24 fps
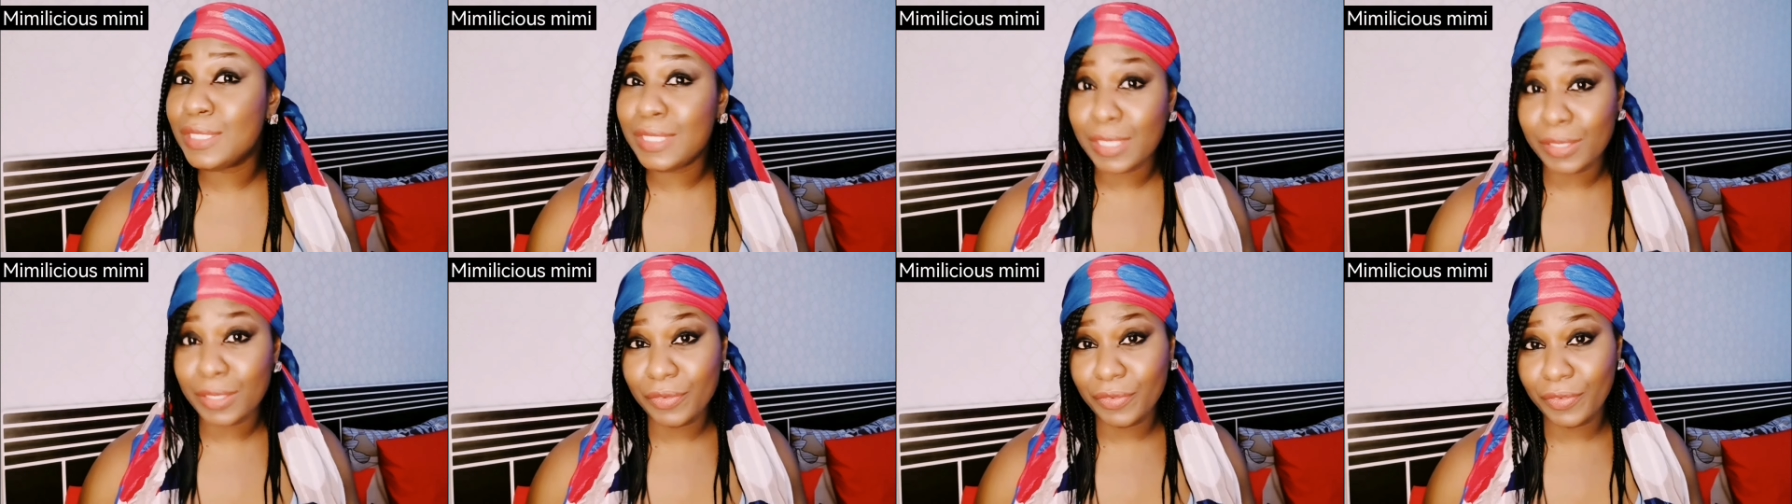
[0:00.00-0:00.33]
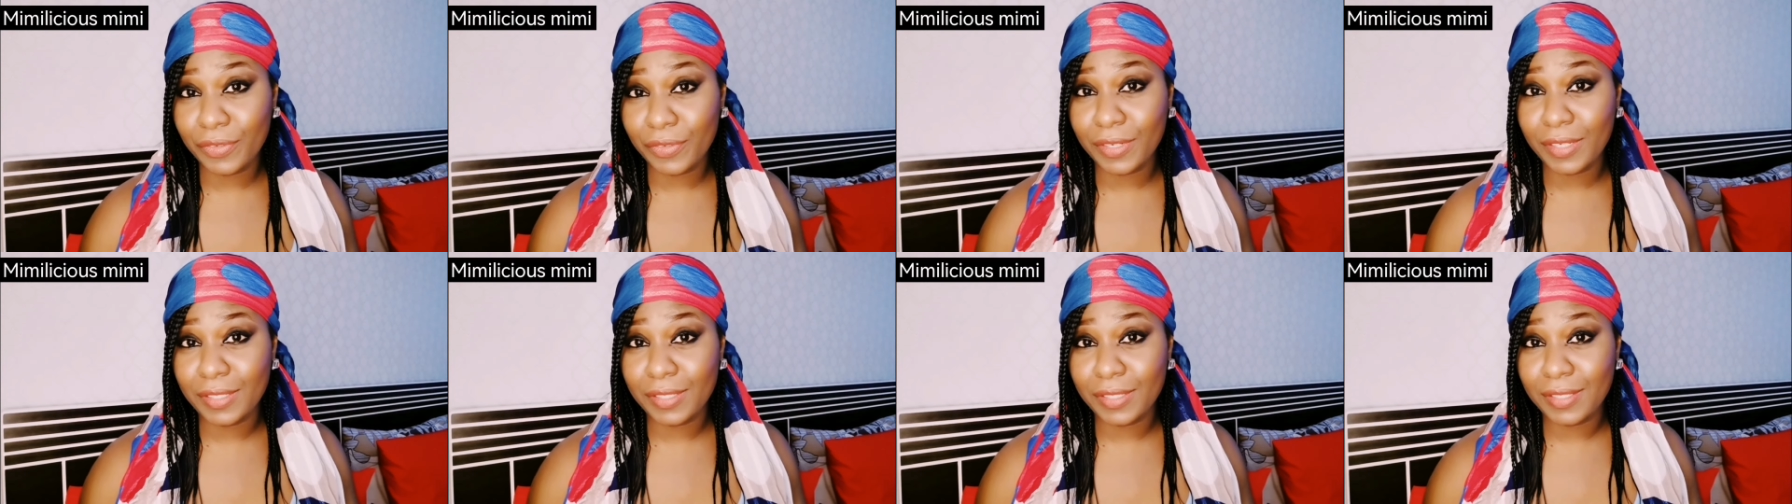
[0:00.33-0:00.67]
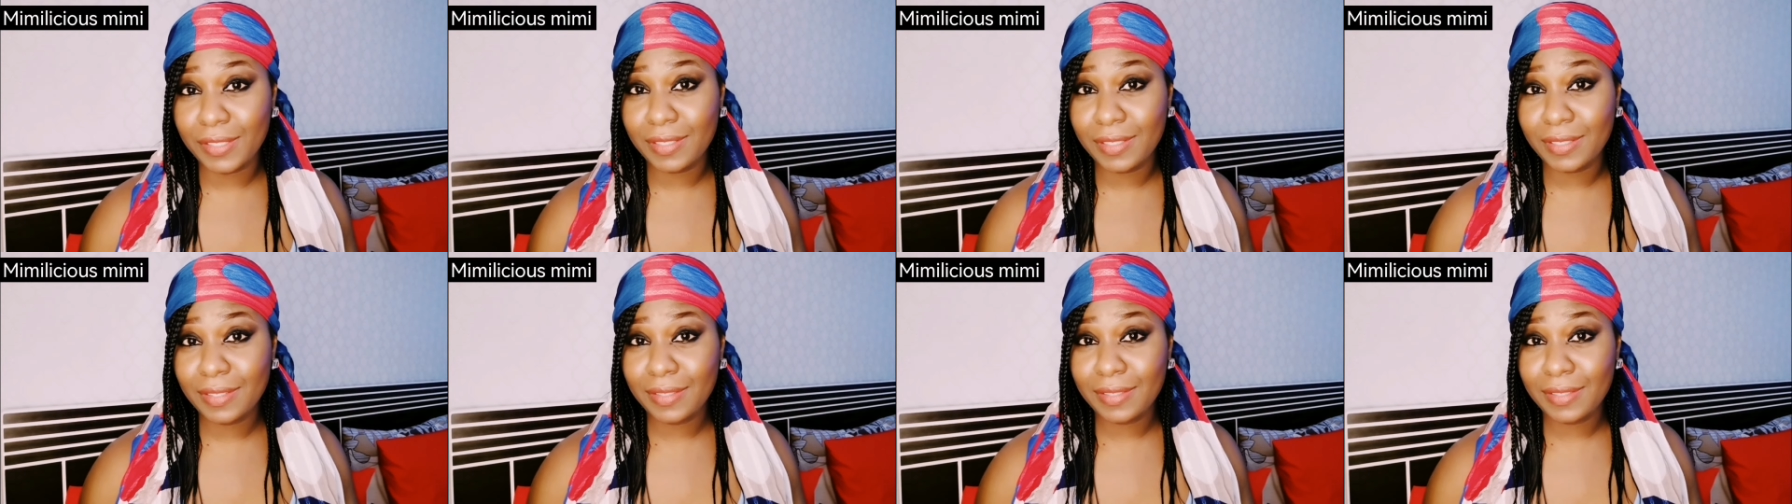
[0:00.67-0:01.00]

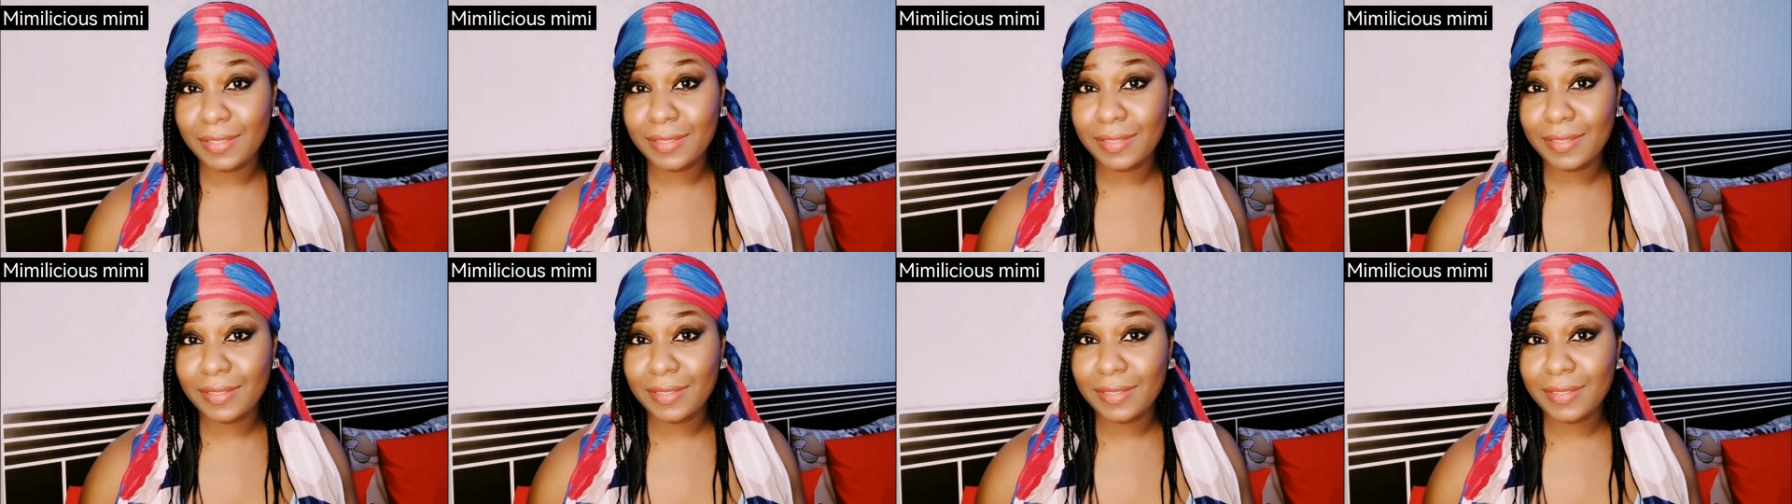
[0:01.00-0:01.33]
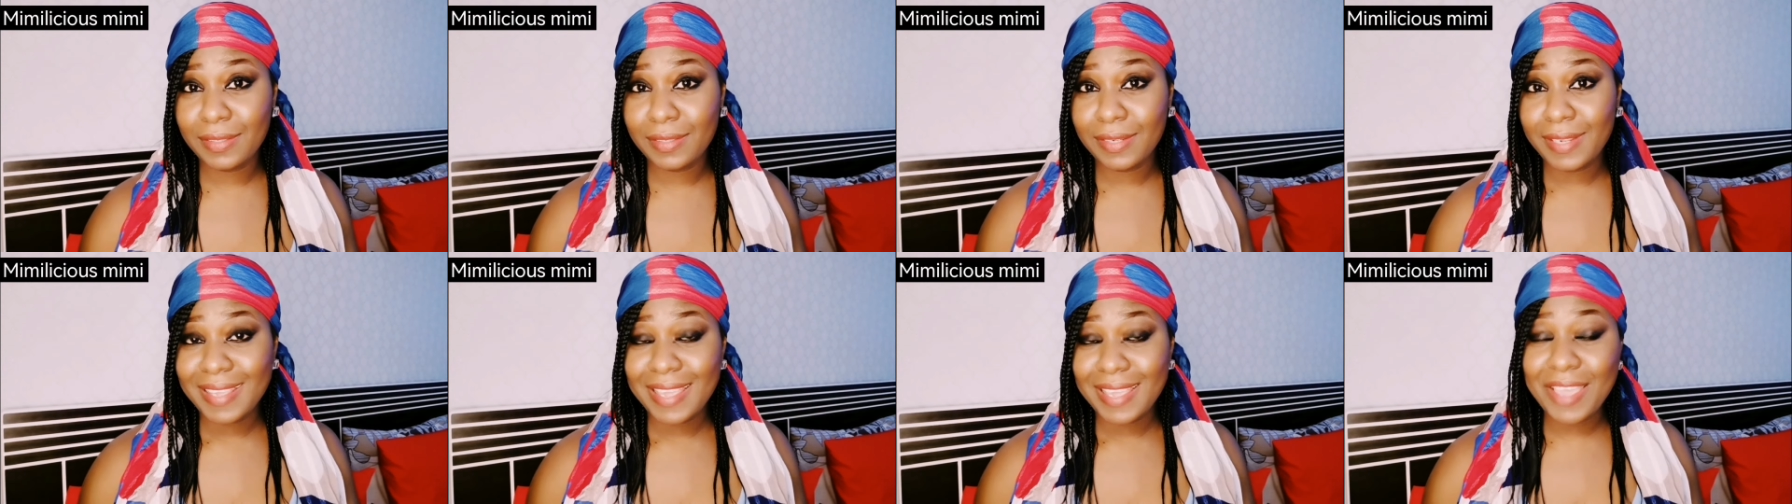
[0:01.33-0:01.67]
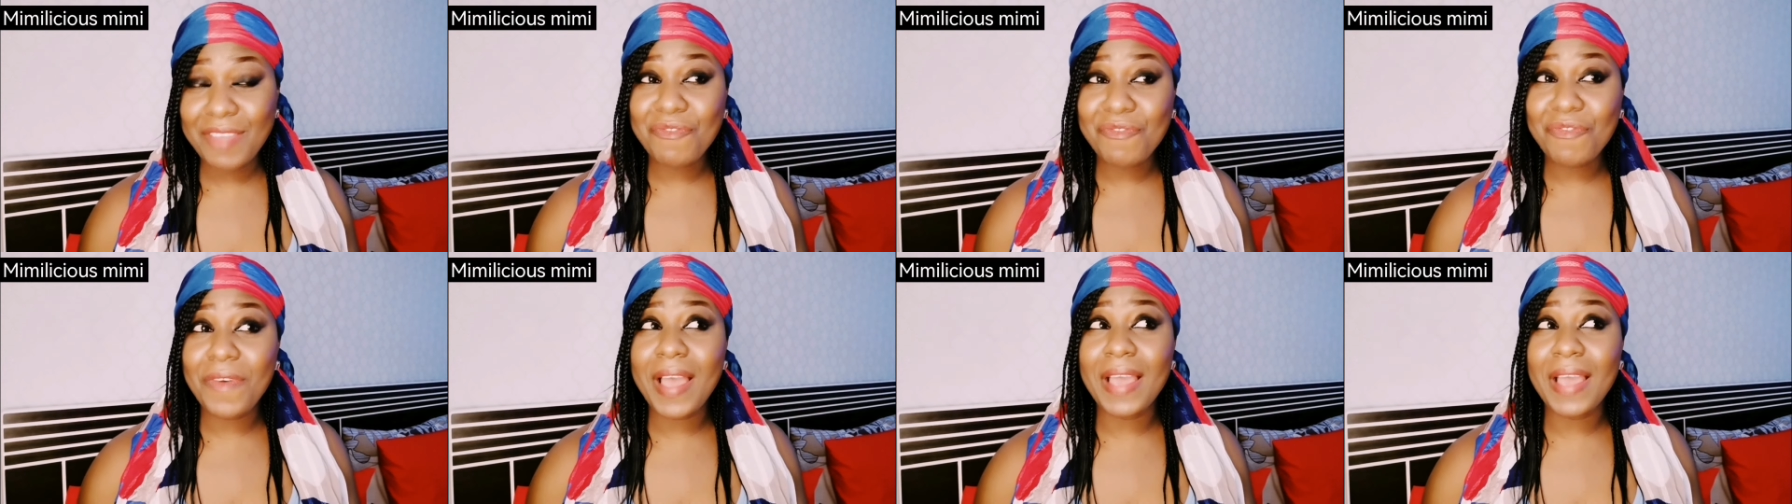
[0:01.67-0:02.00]
different.
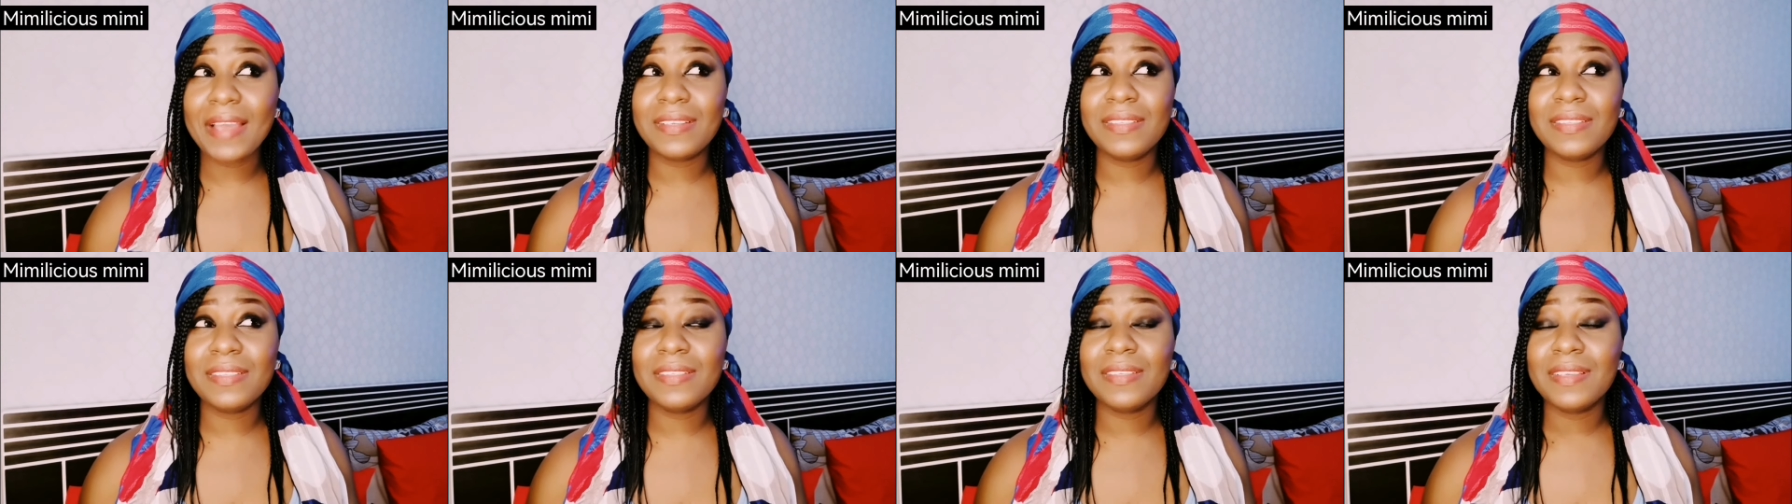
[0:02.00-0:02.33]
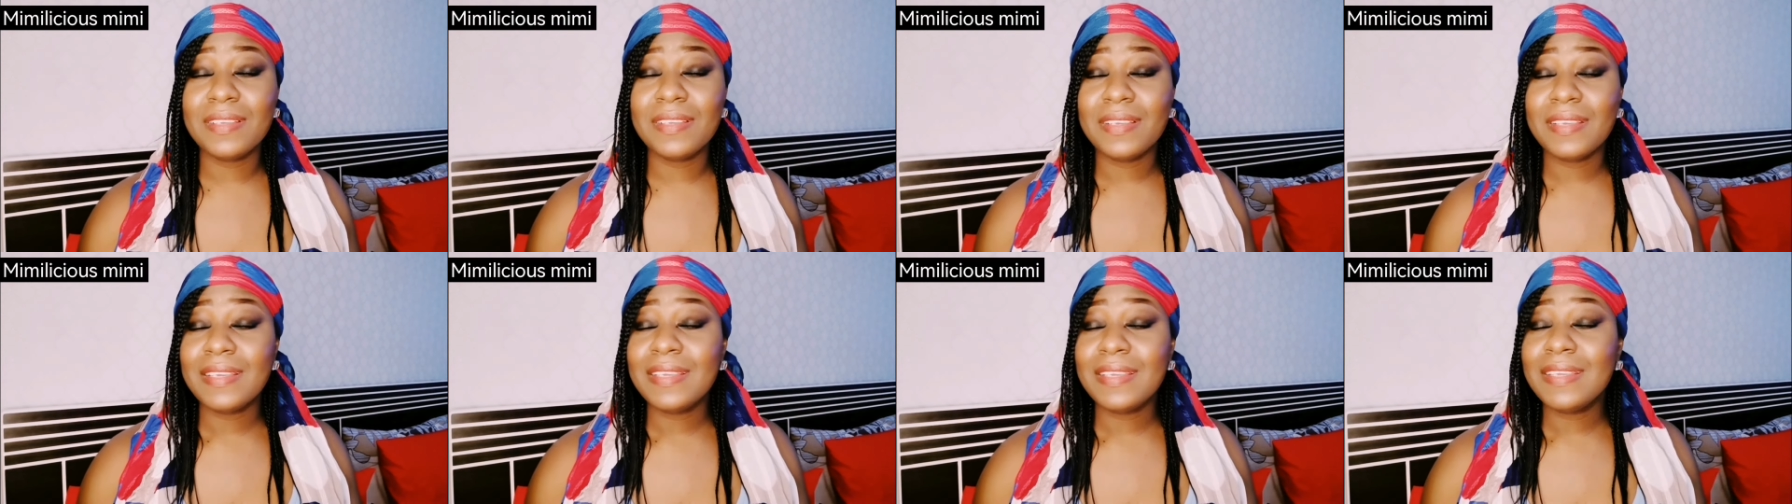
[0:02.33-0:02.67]
In fact,